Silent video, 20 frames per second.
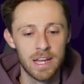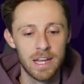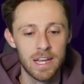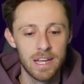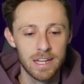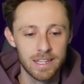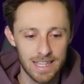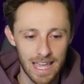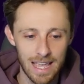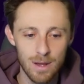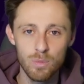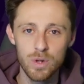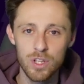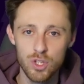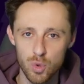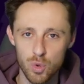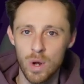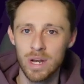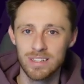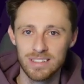Game week
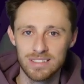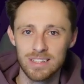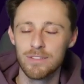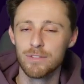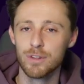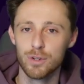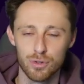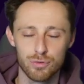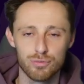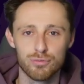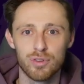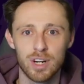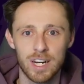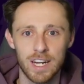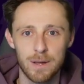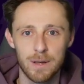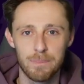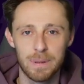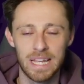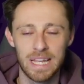27 looks really
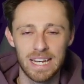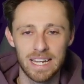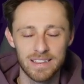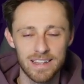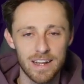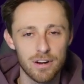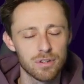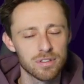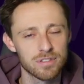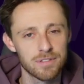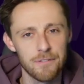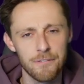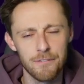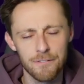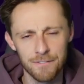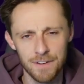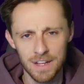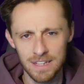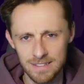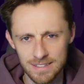appealing. There are some
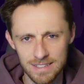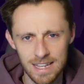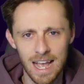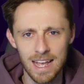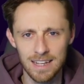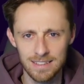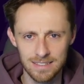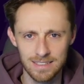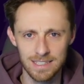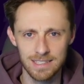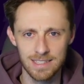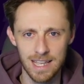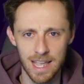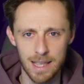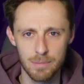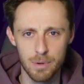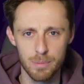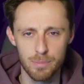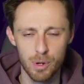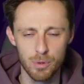fantastic
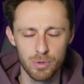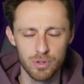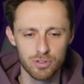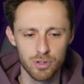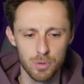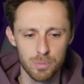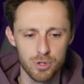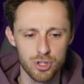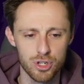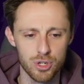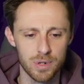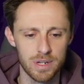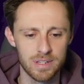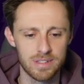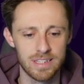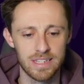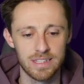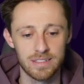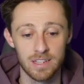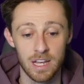table bonus
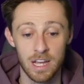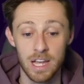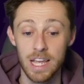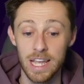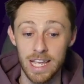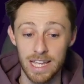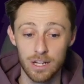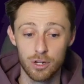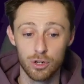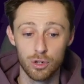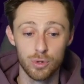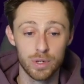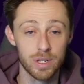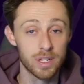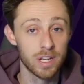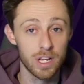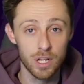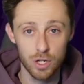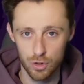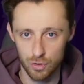opportunities, including
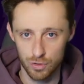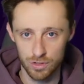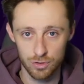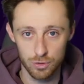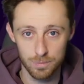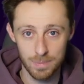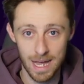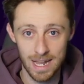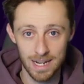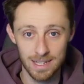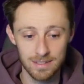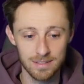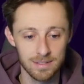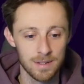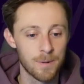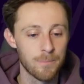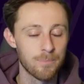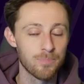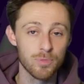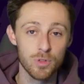Crystal Palace,
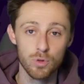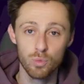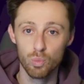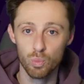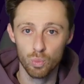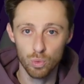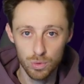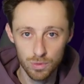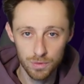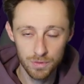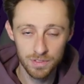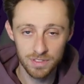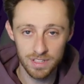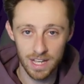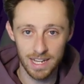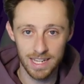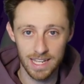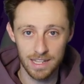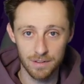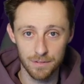Wolves
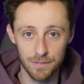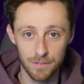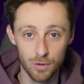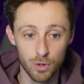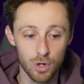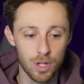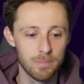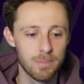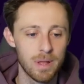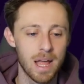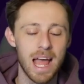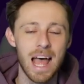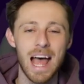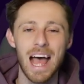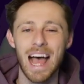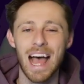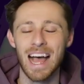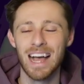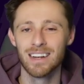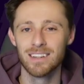against Fulham,
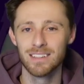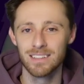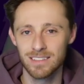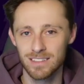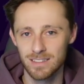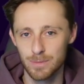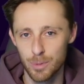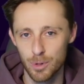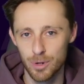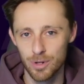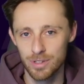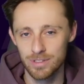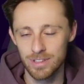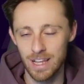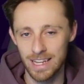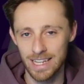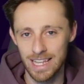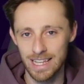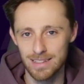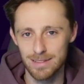and Spurs
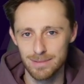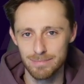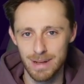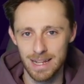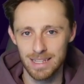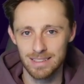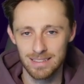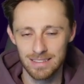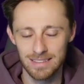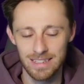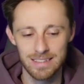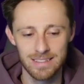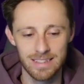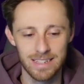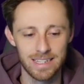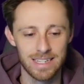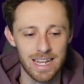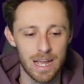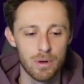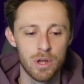against Man
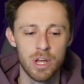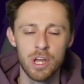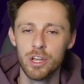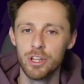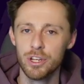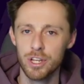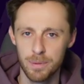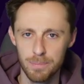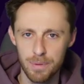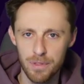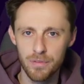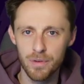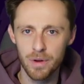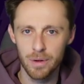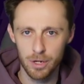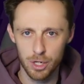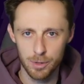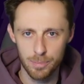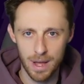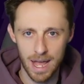City. Now, number 3,
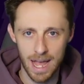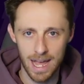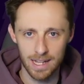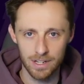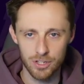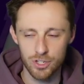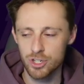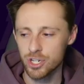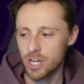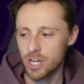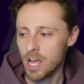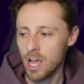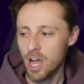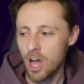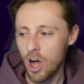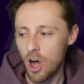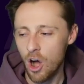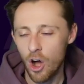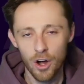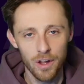I'm going to put Ange.
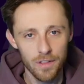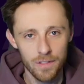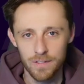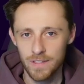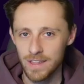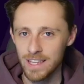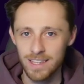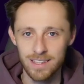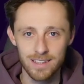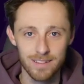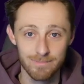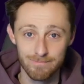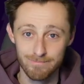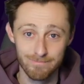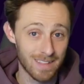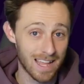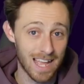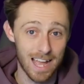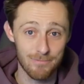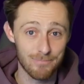I think
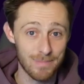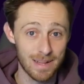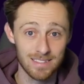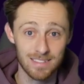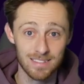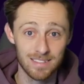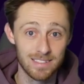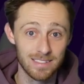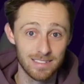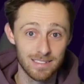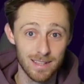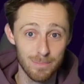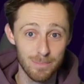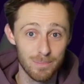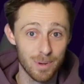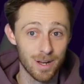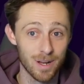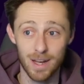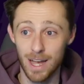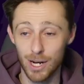they have Man City's
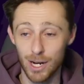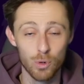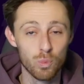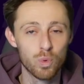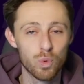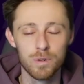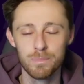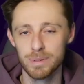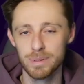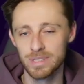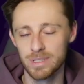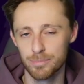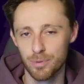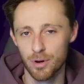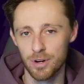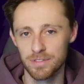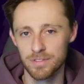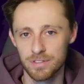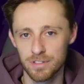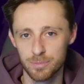number, and I wouldn't be
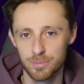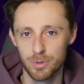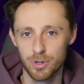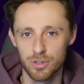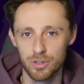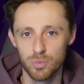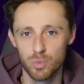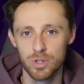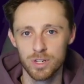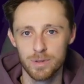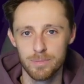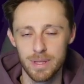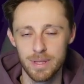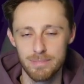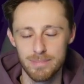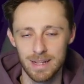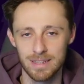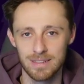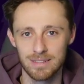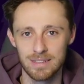surprised if Spurs were to beat
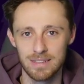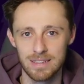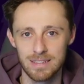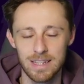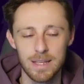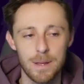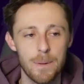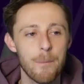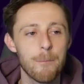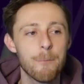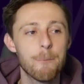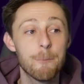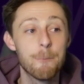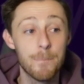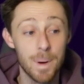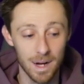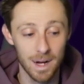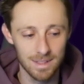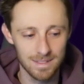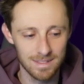Man City,
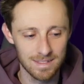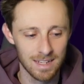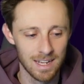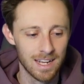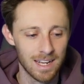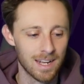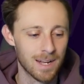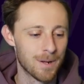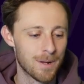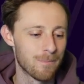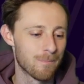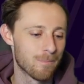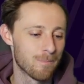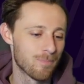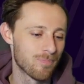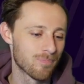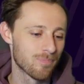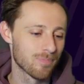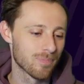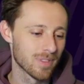but
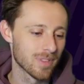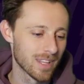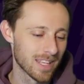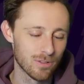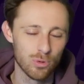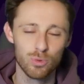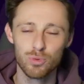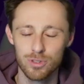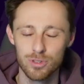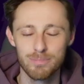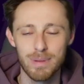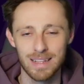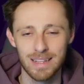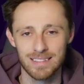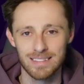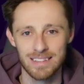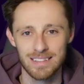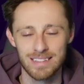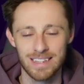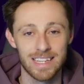it's also Man
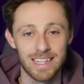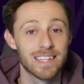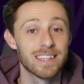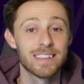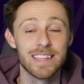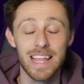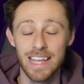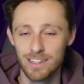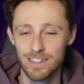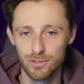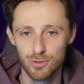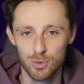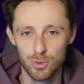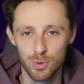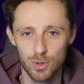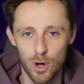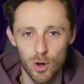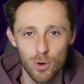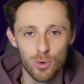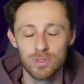City. They can score
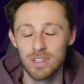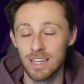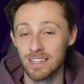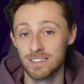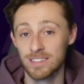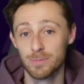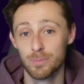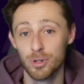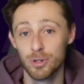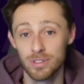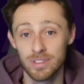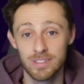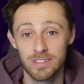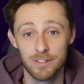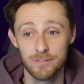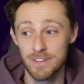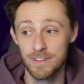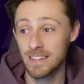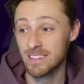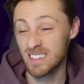goals, and Spurs'
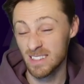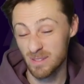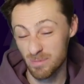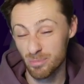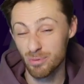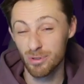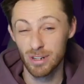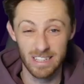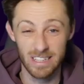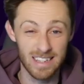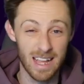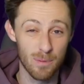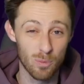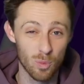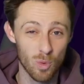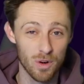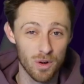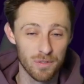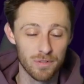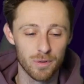defence is pretty damn
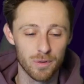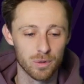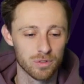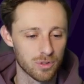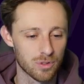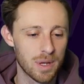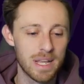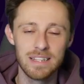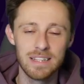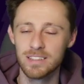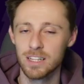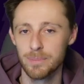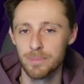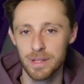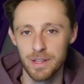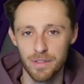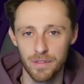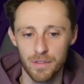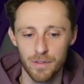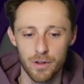woeful. So he's going to be
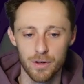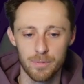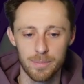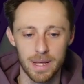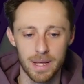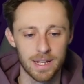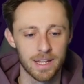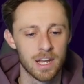the 3rd pick.